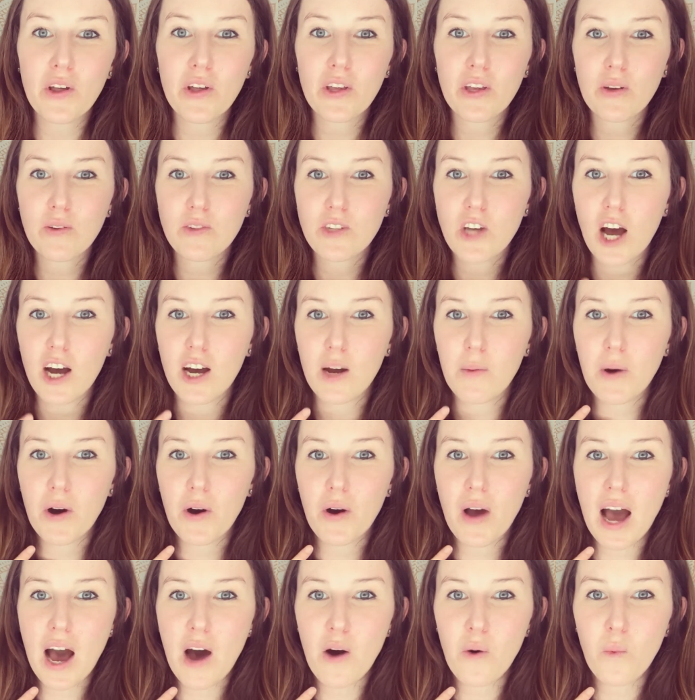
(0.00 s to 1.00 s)
you talk about
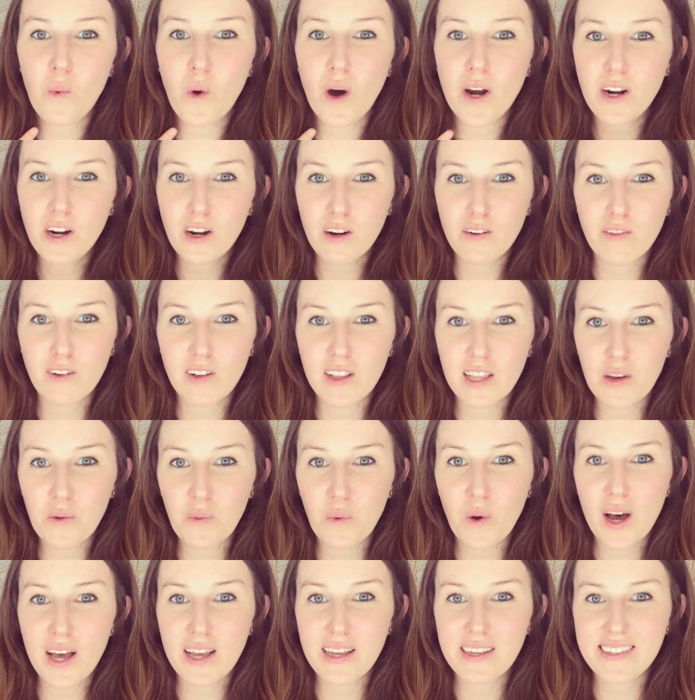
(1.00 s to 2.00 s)
how wonderful it
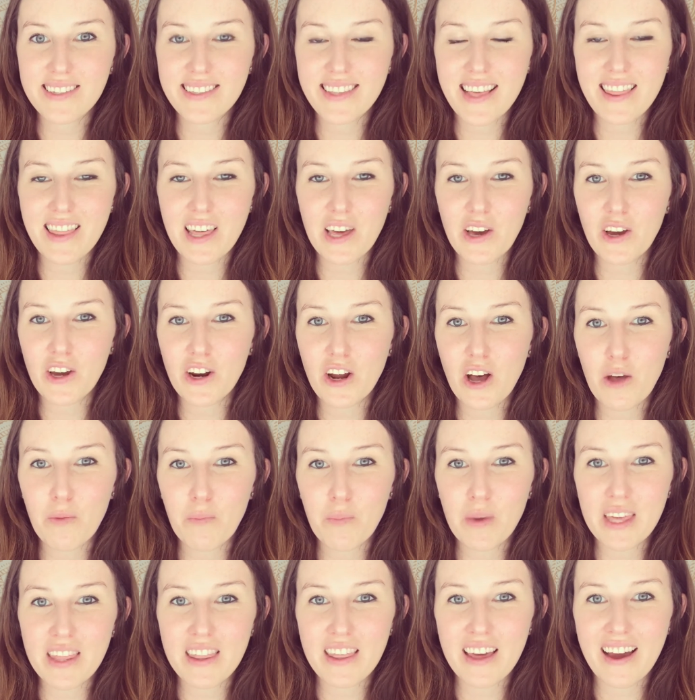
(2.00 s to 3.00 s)
was that they could all
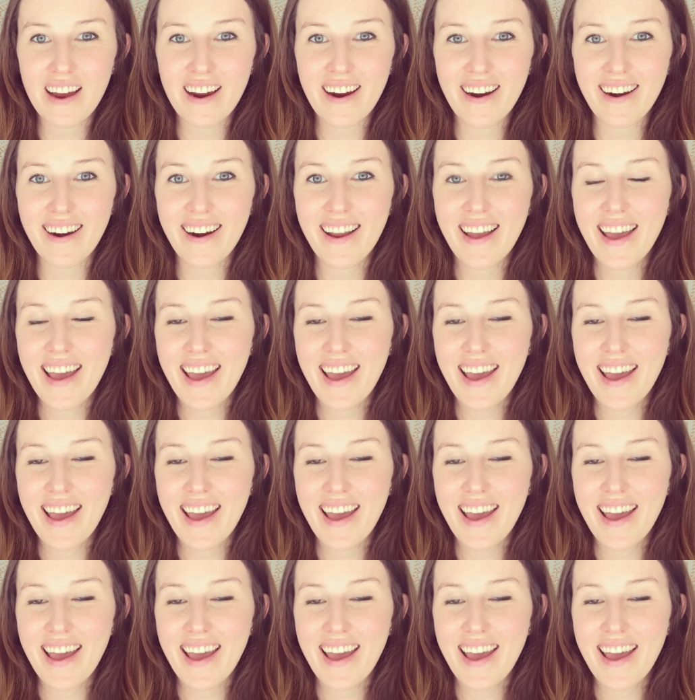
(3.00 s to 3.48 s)
be there,